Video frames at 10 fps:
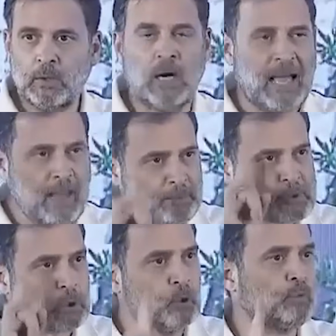the
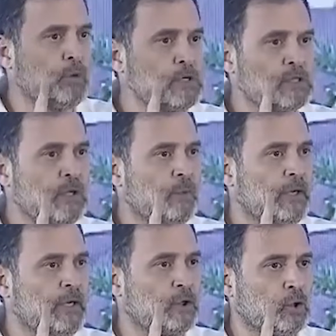absolute first thing
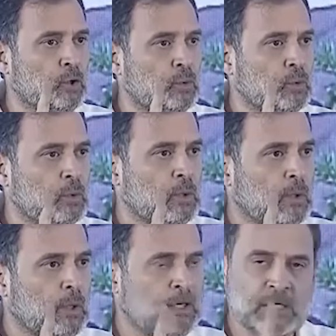we need to do
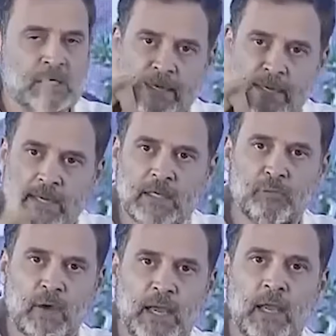is
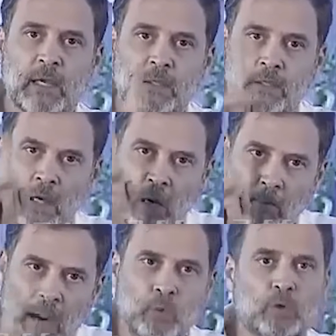identify the
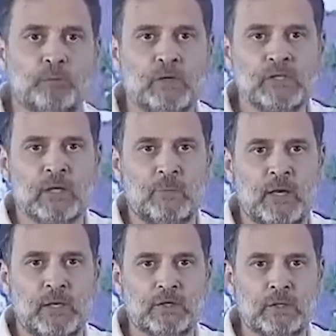amount of
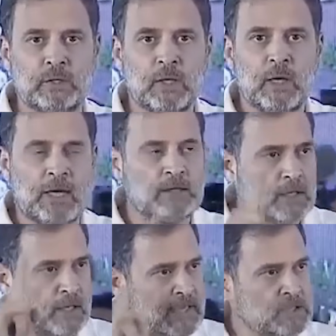discrimination and
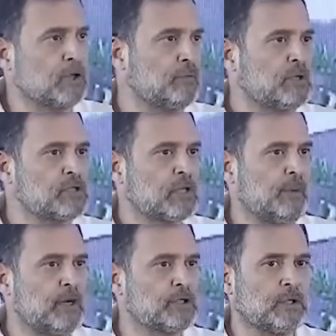the nature of
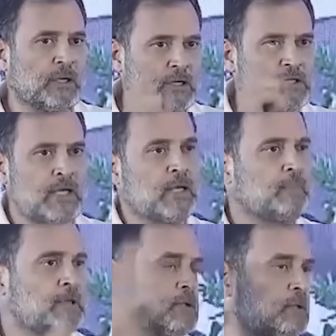discrimination that is taking
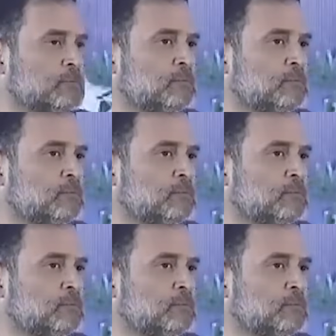place.